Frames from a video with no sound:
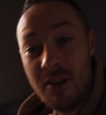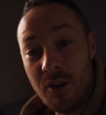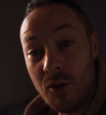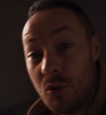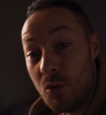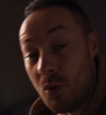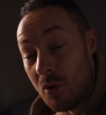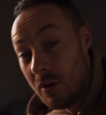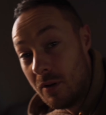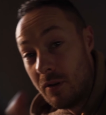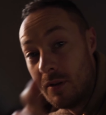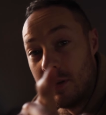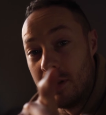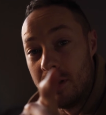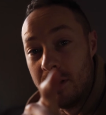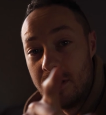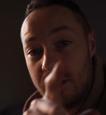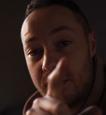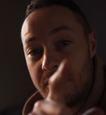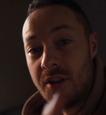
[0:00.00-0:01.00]
Oh,
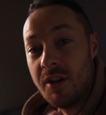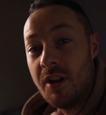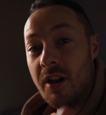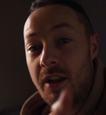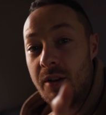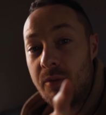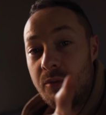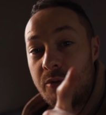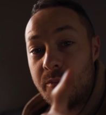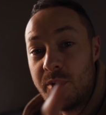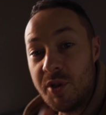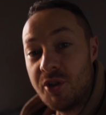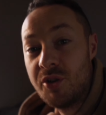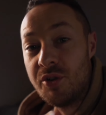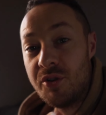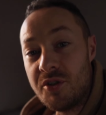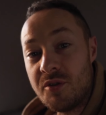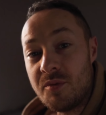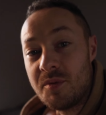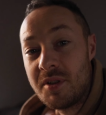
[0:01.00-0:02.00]
tonight we'll be
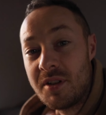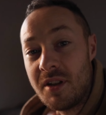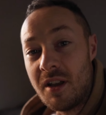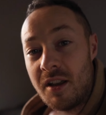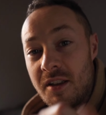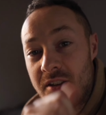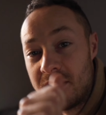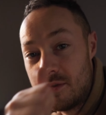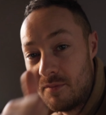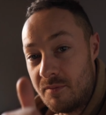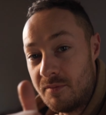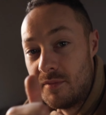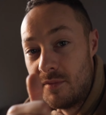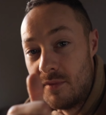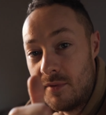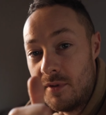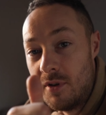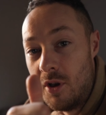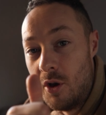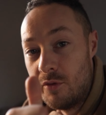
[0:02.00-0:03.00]
shooting some stars,
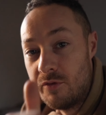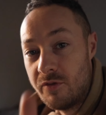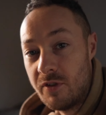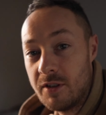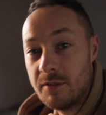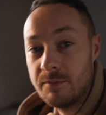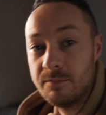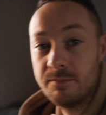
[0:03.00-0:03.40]
hopefully.